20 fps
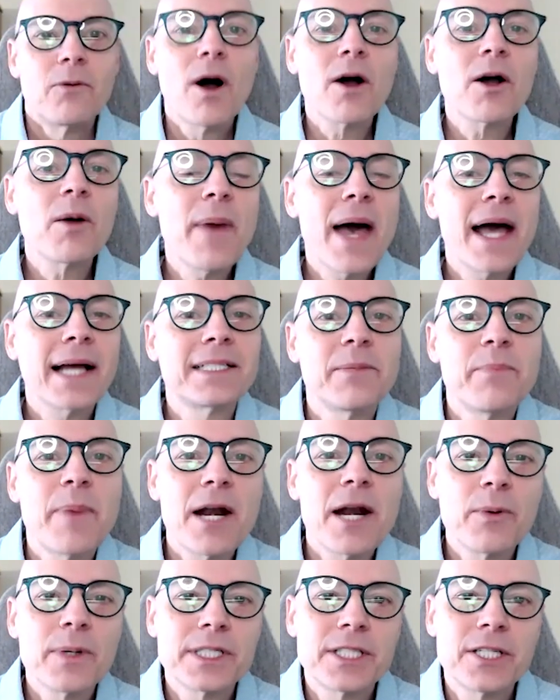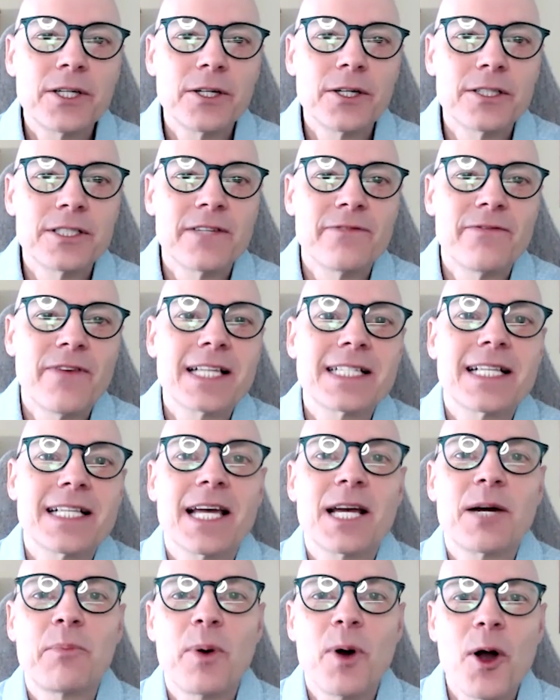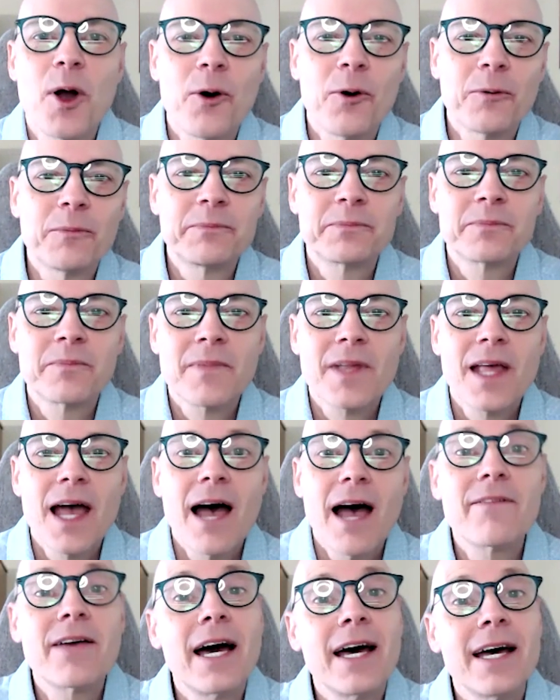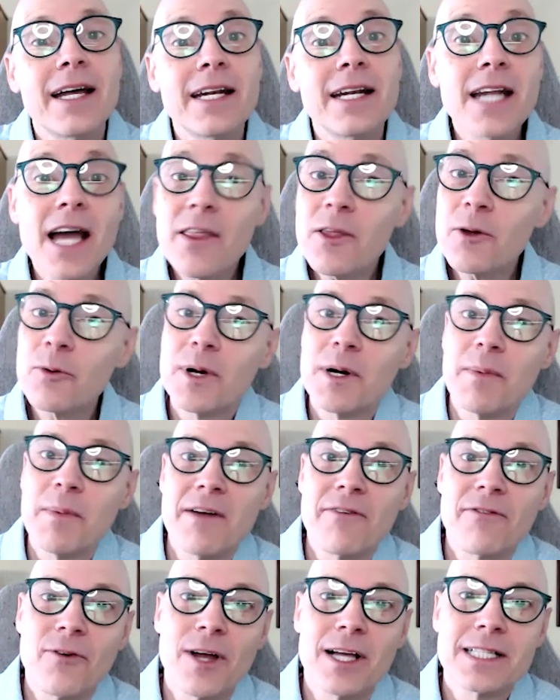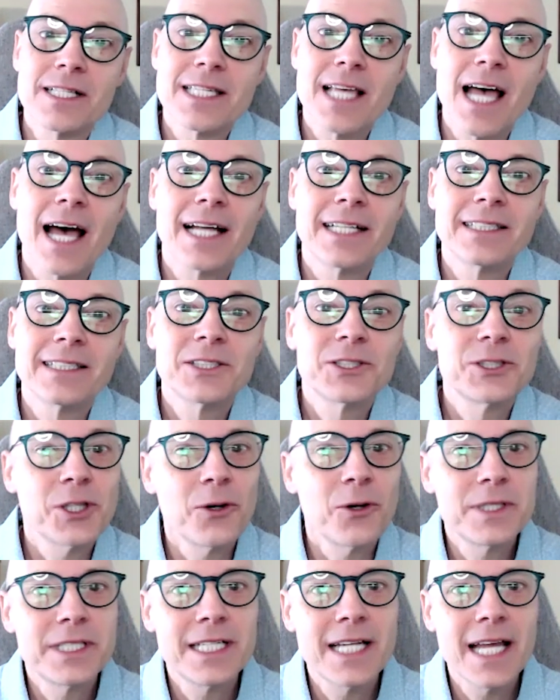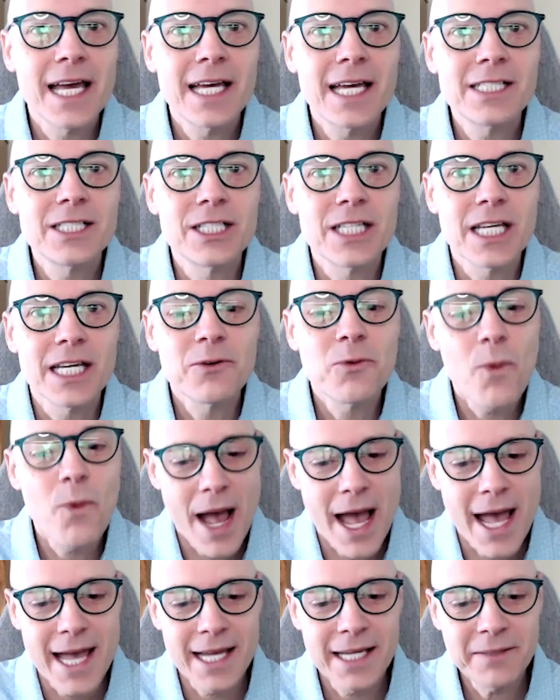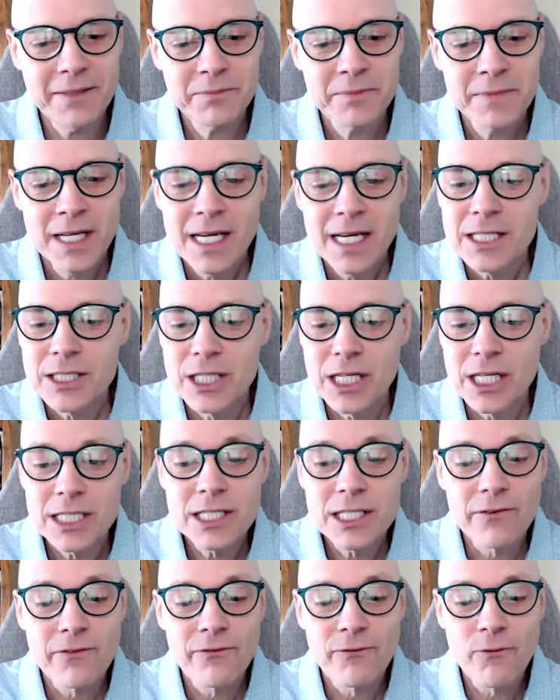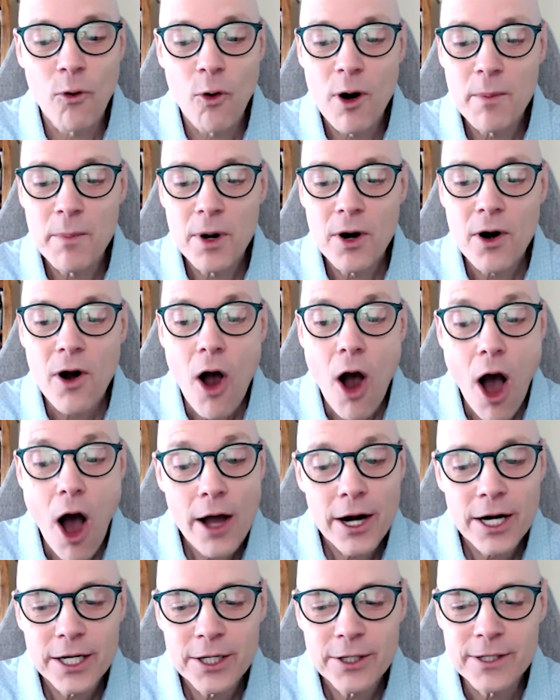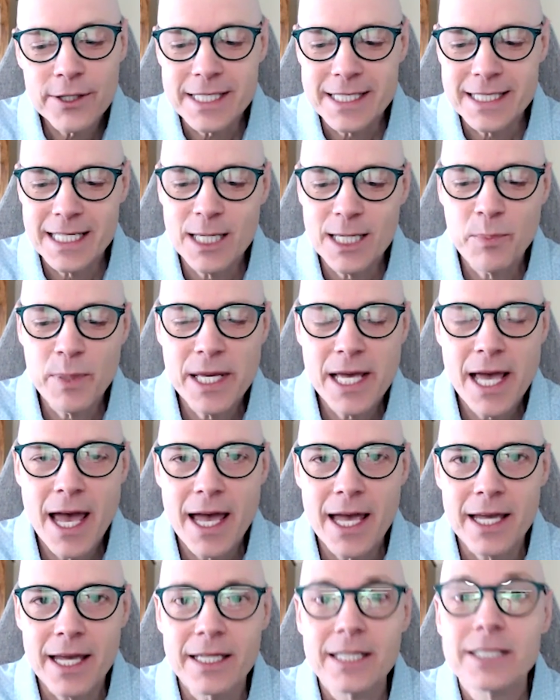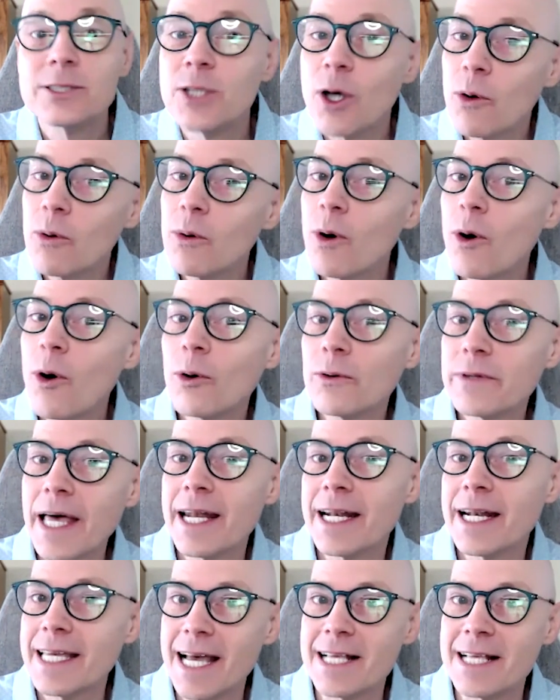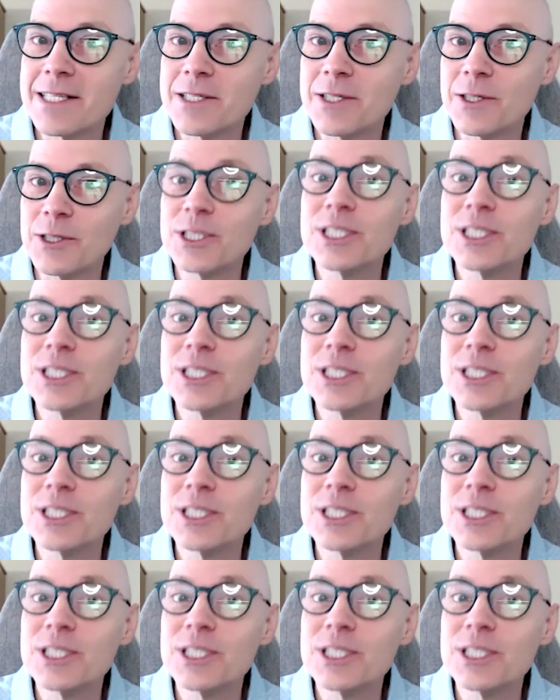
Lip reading: Welcome back to Better Returns, Invest Like a Pro. I've got another one of my friends on the show today, Jin Wang. Jin is a former auditor and CPA. Don't hold that against her.